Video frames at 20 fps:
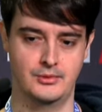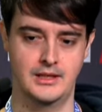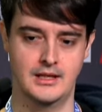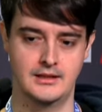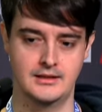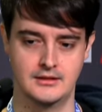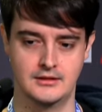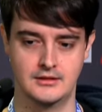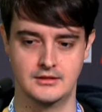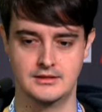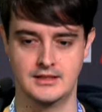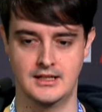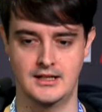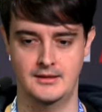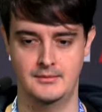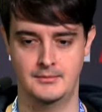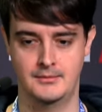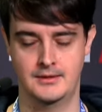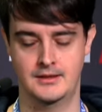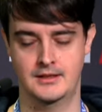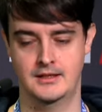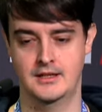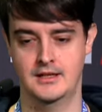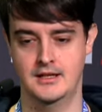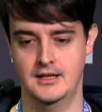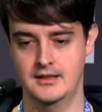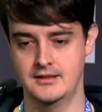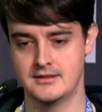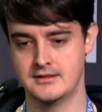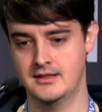we had at the time,
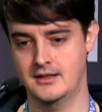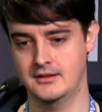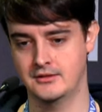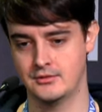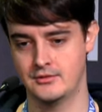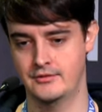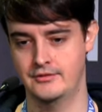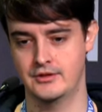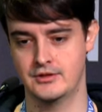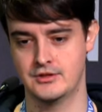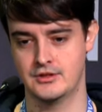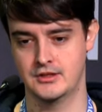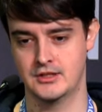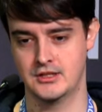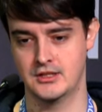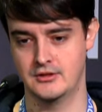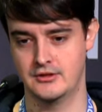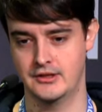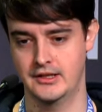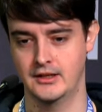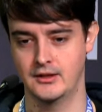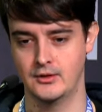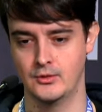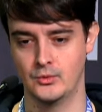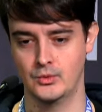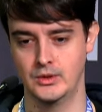and start reverse engineering.